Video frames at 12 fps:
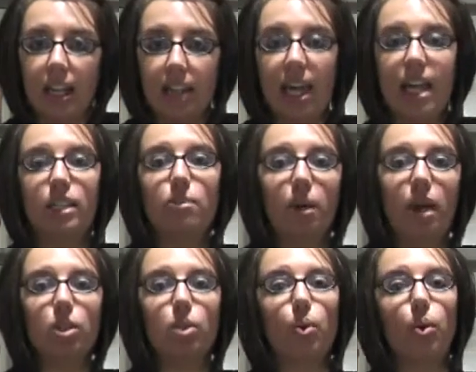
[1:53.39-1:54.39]
the
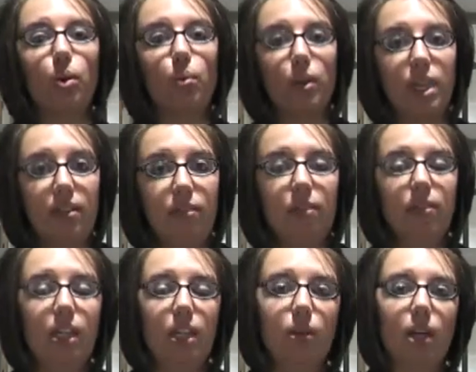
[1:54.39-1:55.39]
Xbox or the Wii for
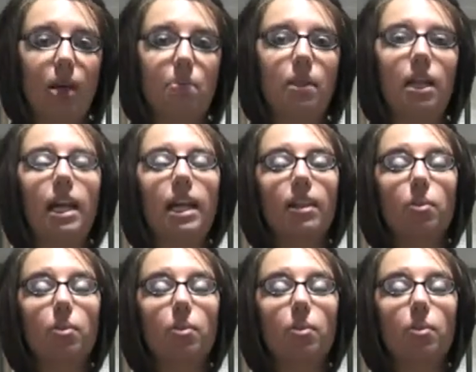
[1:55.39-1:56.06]
video game playing,